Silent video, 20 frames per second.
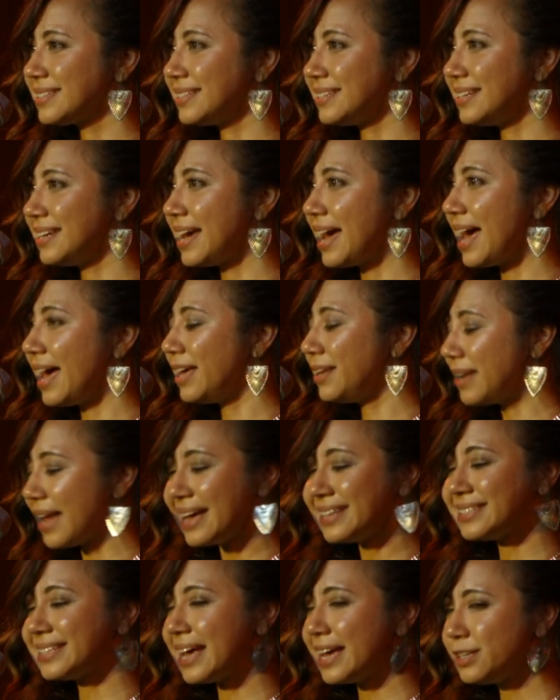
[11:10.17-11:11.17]
the,
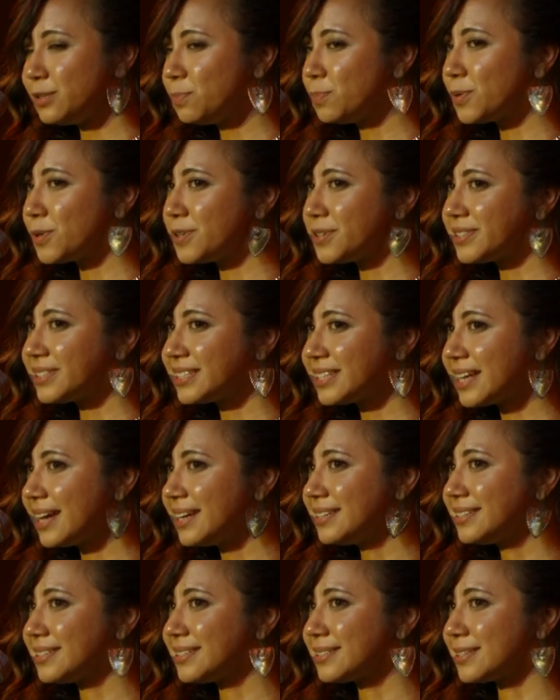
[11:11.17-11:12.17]
as Edinburgh's
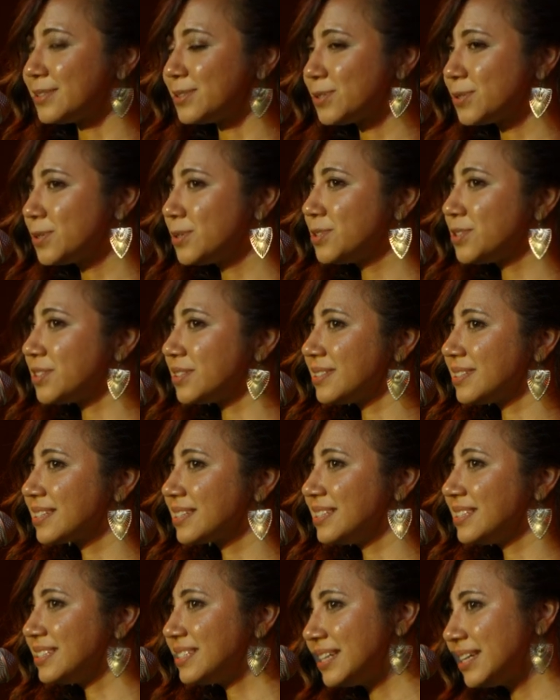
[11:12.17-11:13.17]
scientists and surgeons
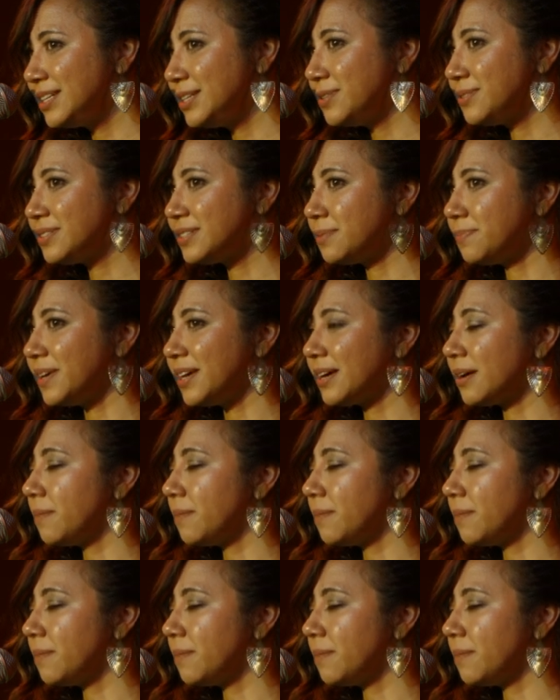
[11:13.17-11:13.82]
continued to make